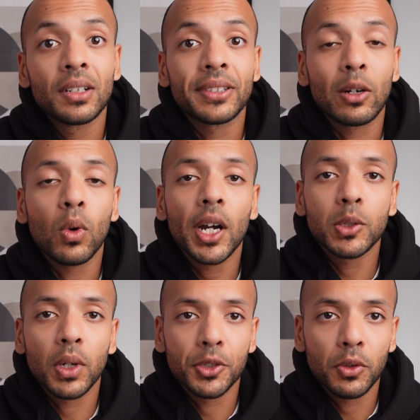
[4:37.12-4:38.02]
Now why do
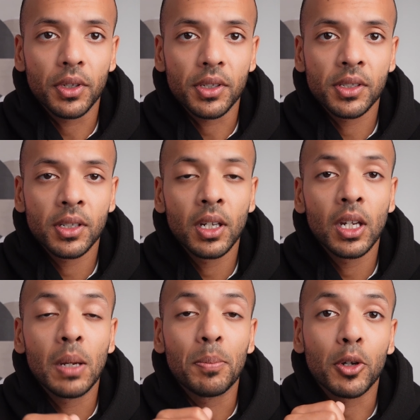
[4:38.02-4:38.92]
I do this?
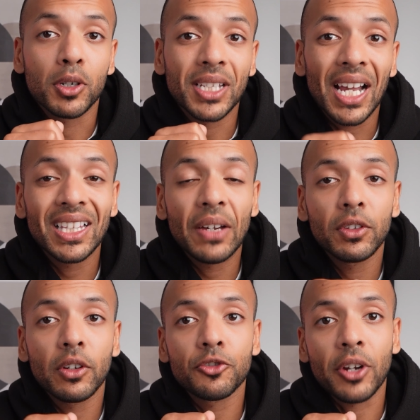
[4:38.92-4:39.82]
Because that level
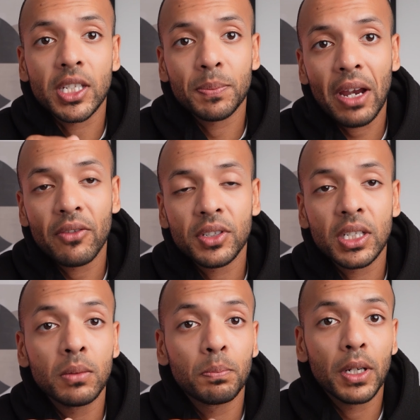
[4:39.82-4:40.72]
of
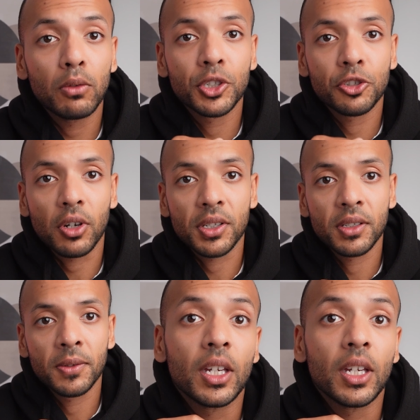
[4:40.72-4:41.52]
transparency builds trust.